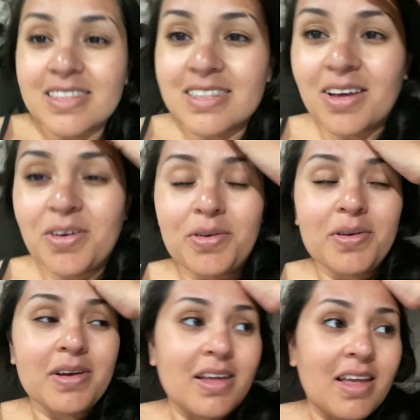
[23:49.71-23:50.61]

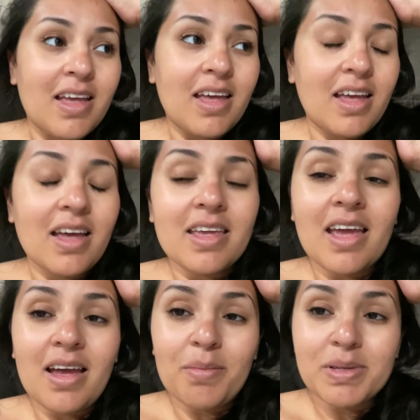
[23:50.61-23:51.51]
so
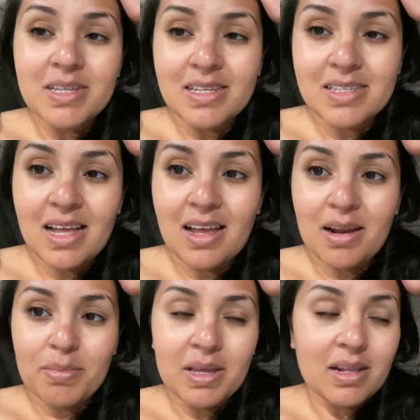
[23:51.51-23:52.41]
yeah besides that
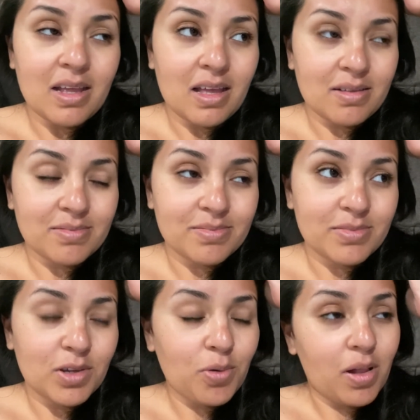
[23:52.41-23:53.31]
i mean
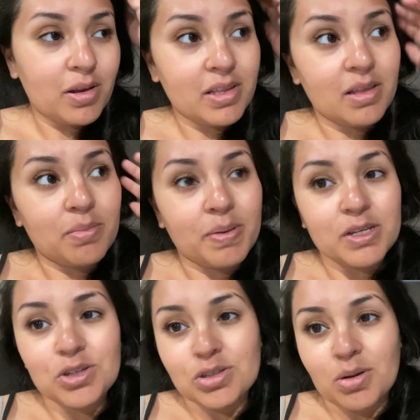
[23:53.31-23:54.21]
the quality of the
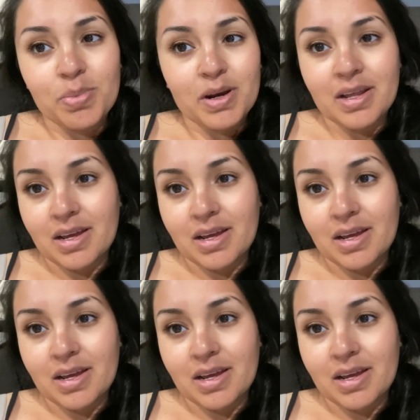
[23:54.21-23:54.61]
pictures are pretty